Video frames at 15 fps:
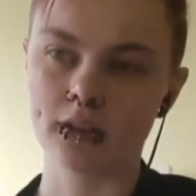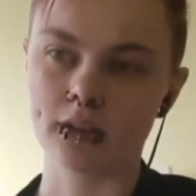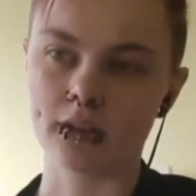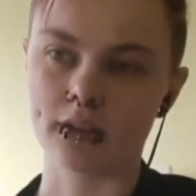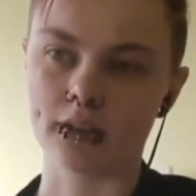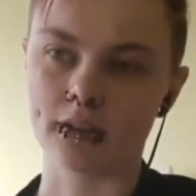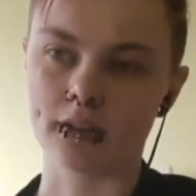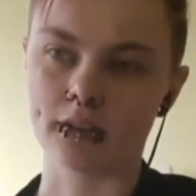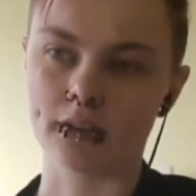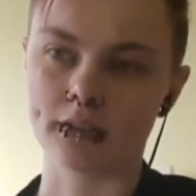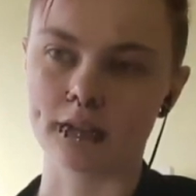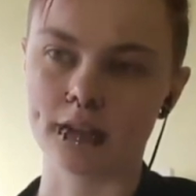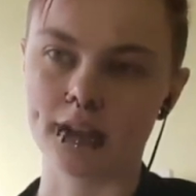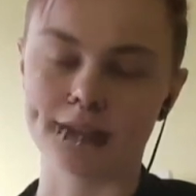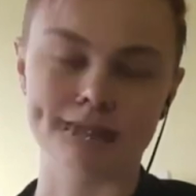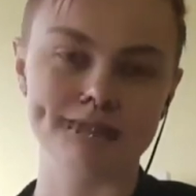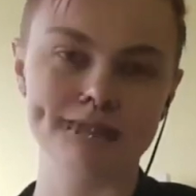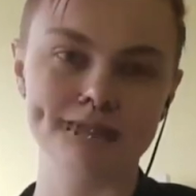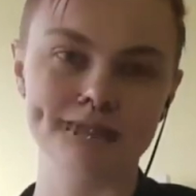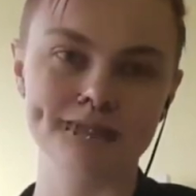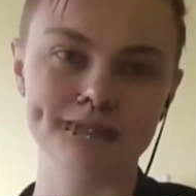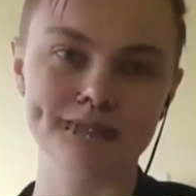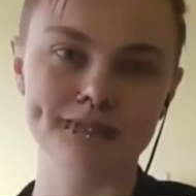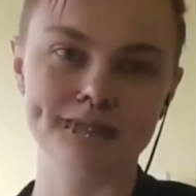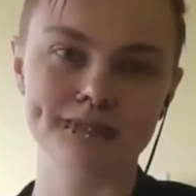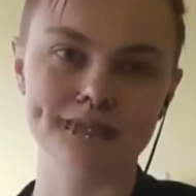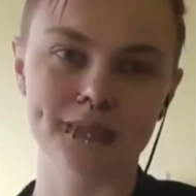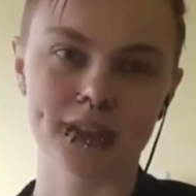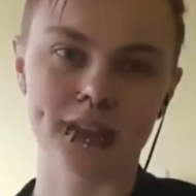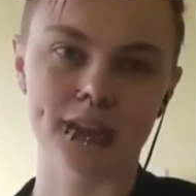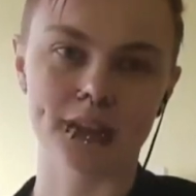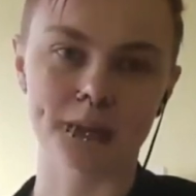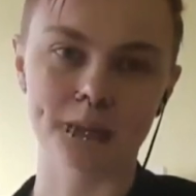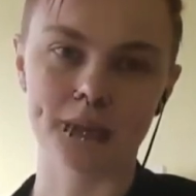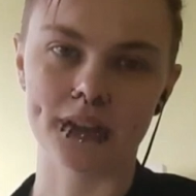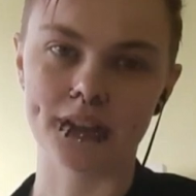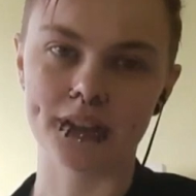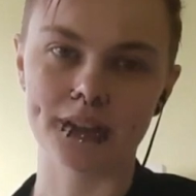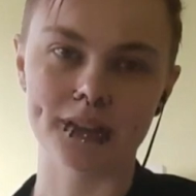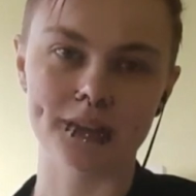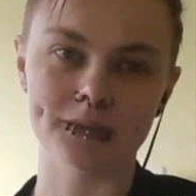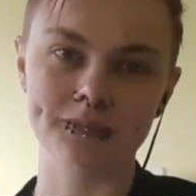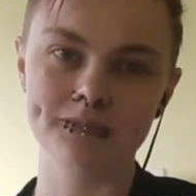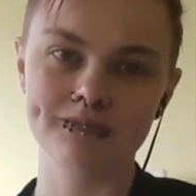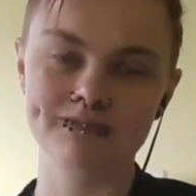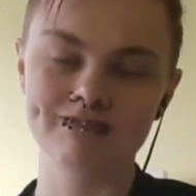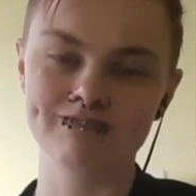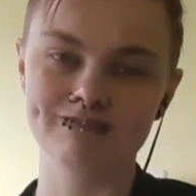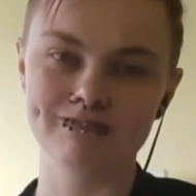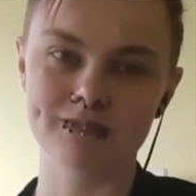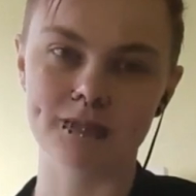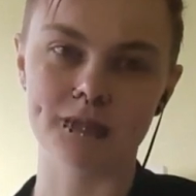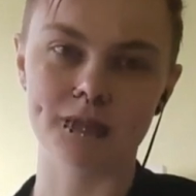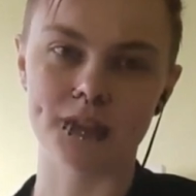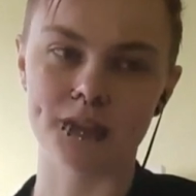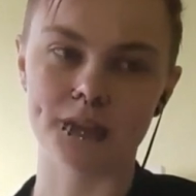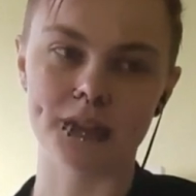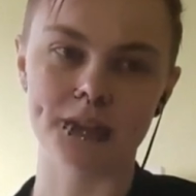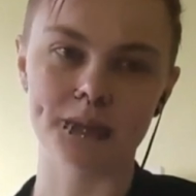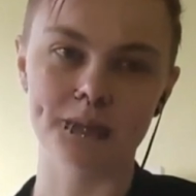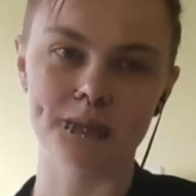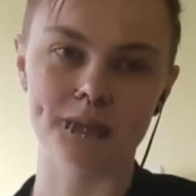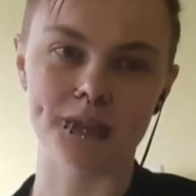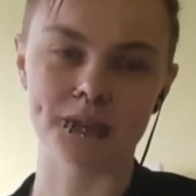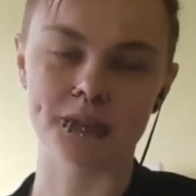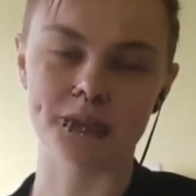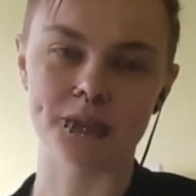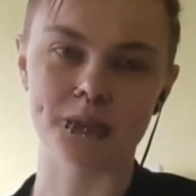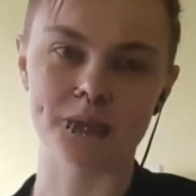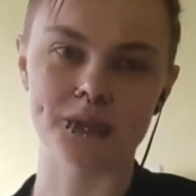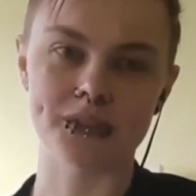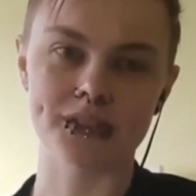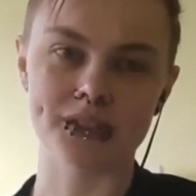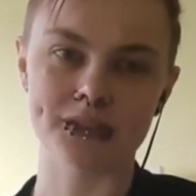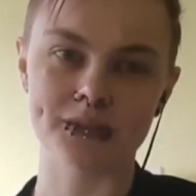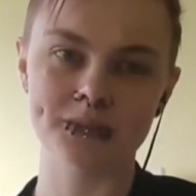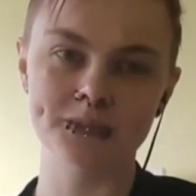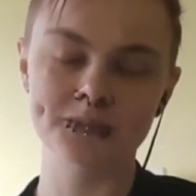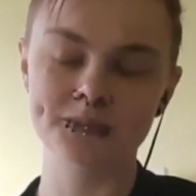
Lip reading: And yeah, I am getting very, very nervous now,